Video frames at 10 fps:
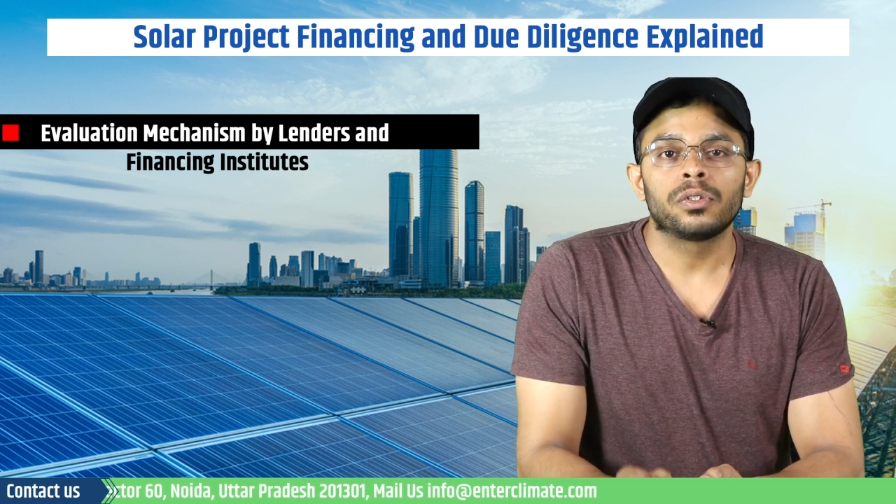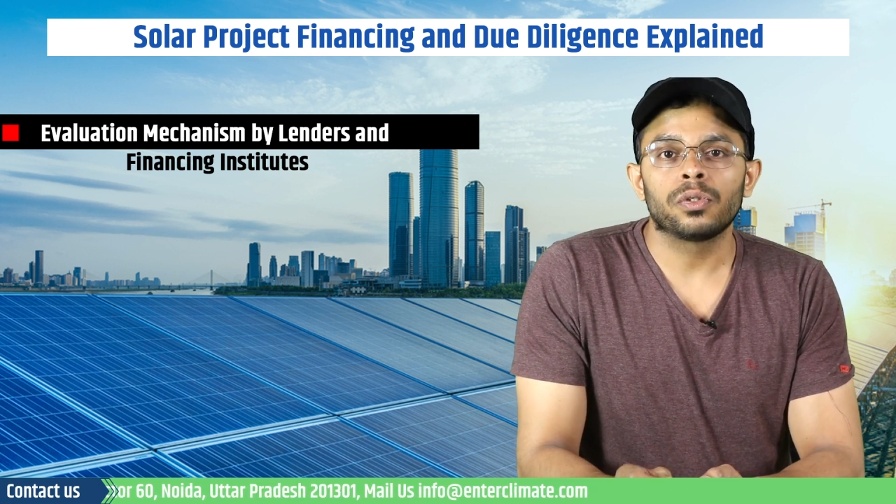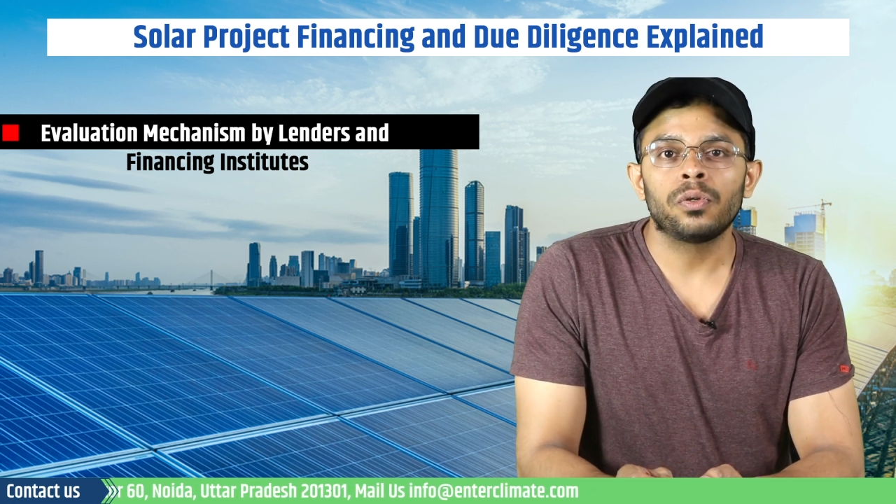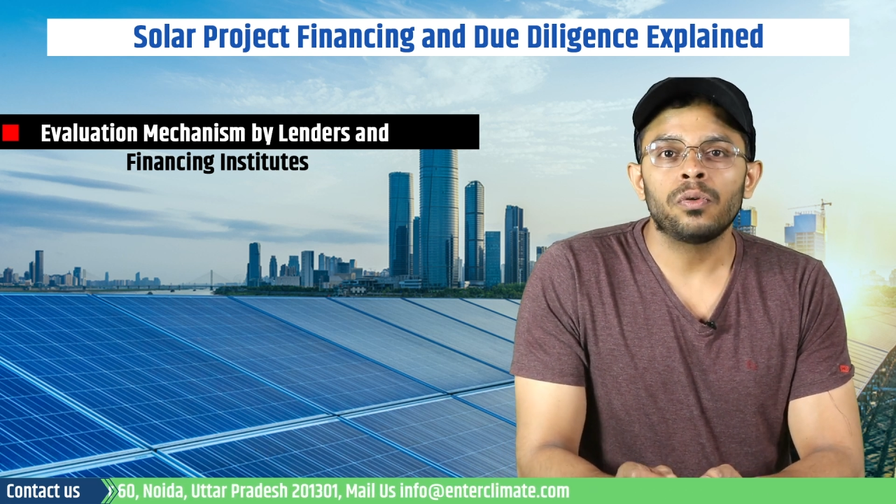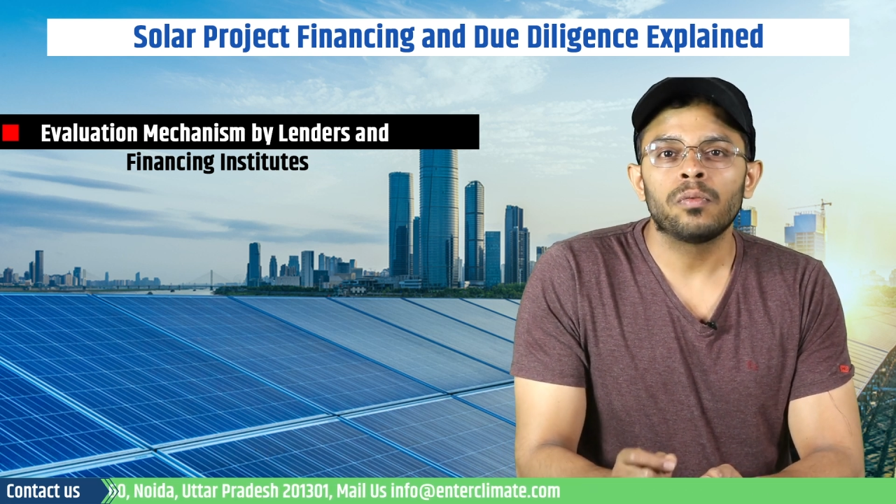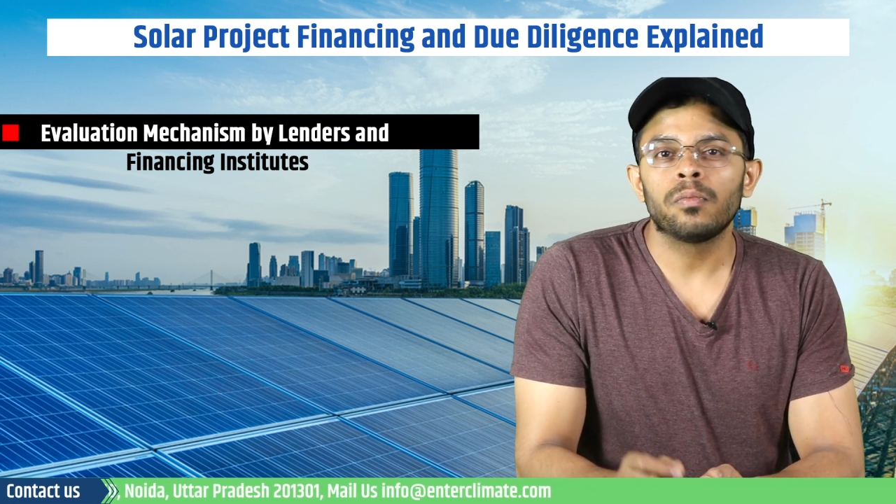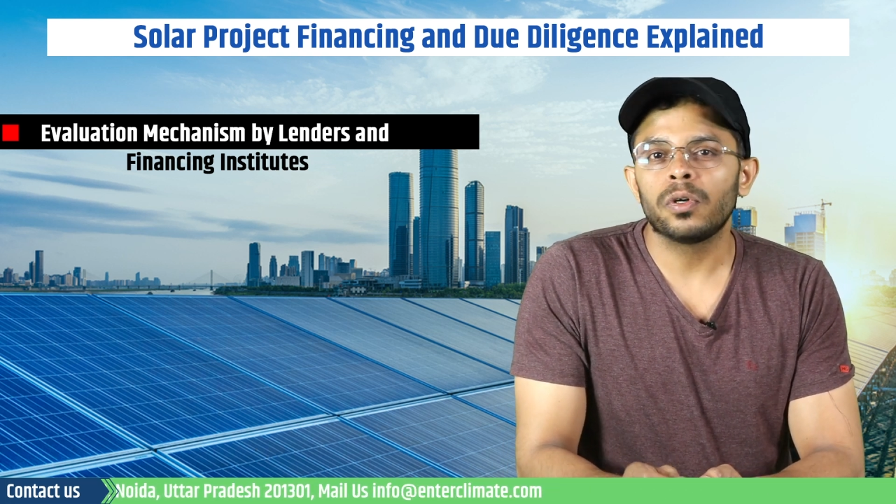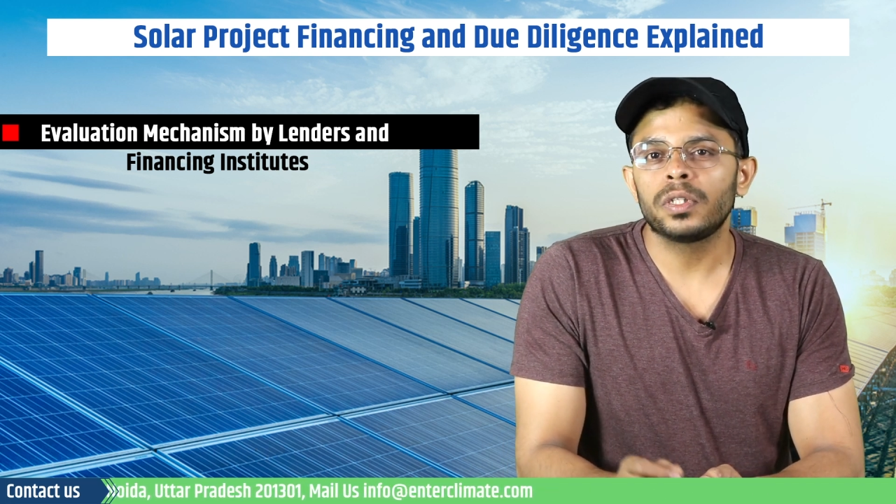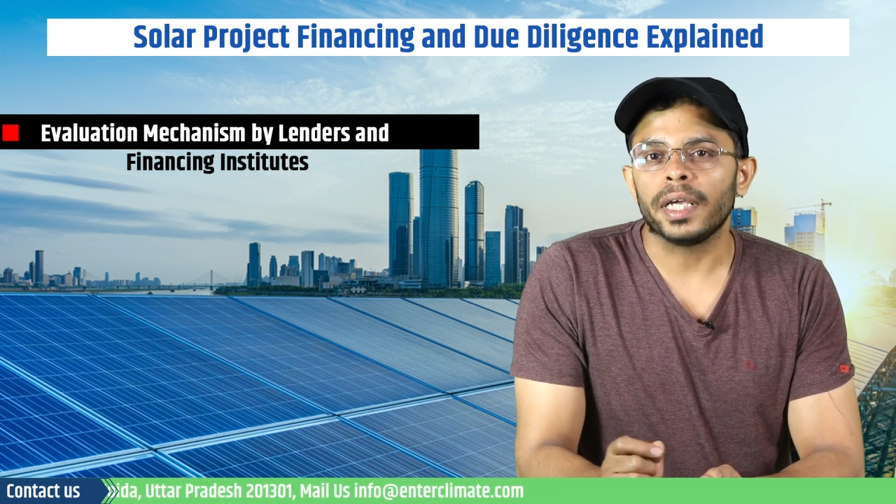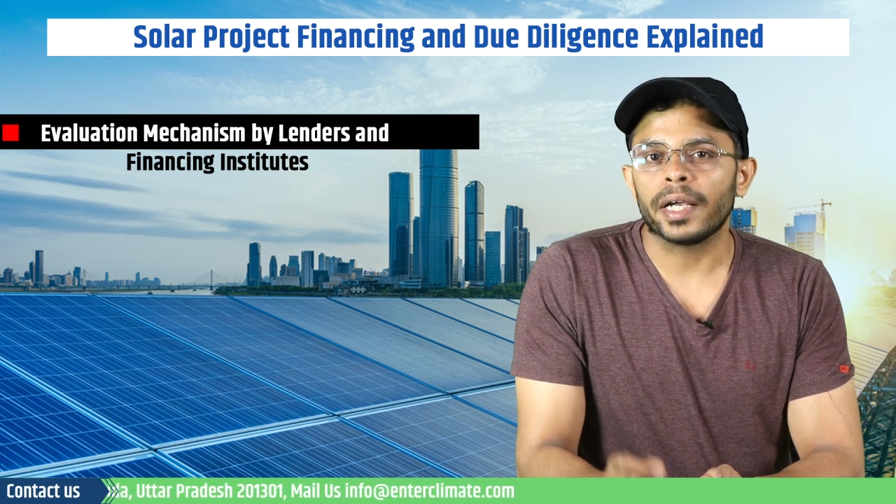So,
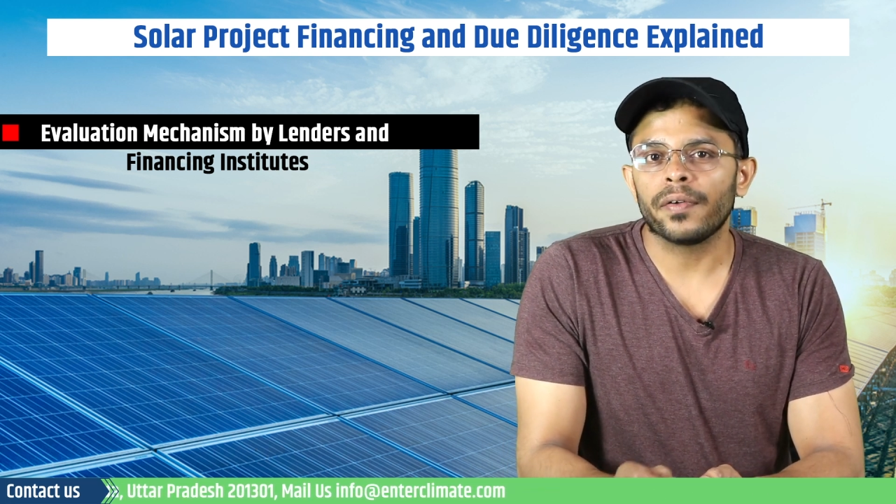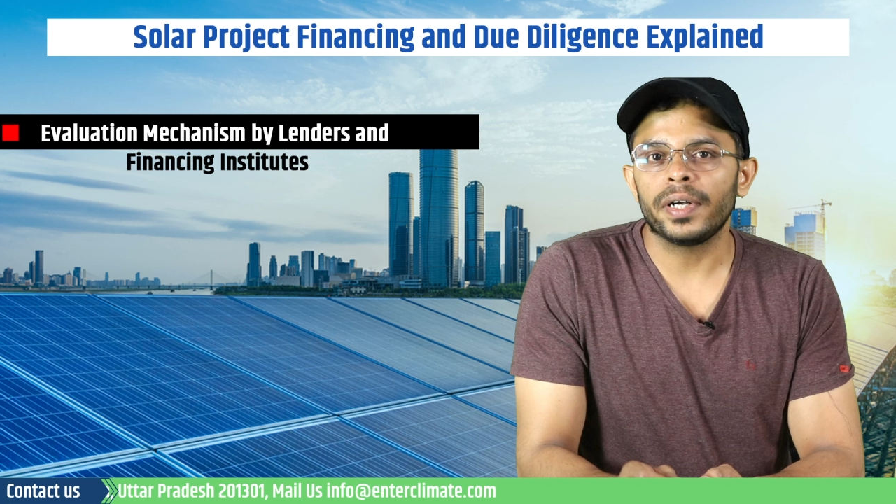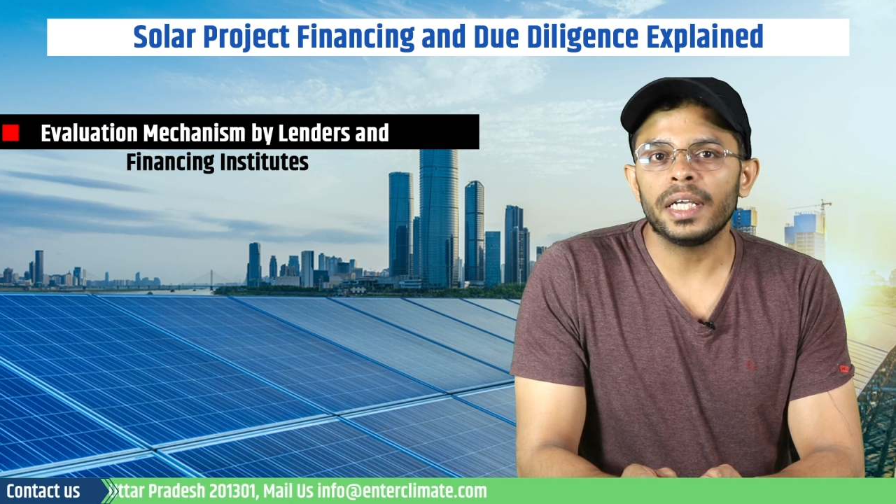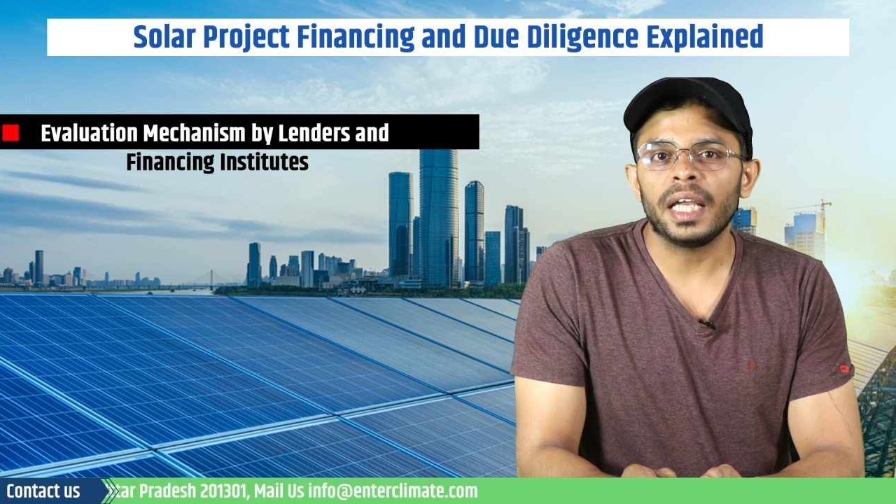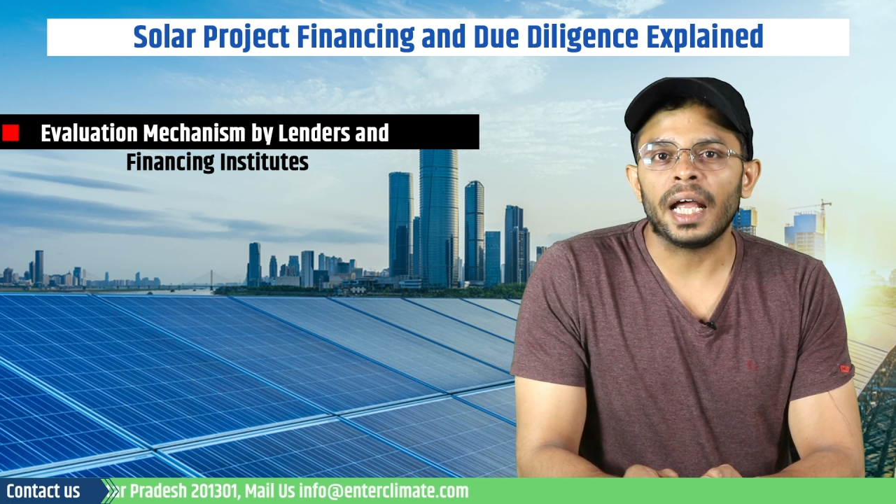both equity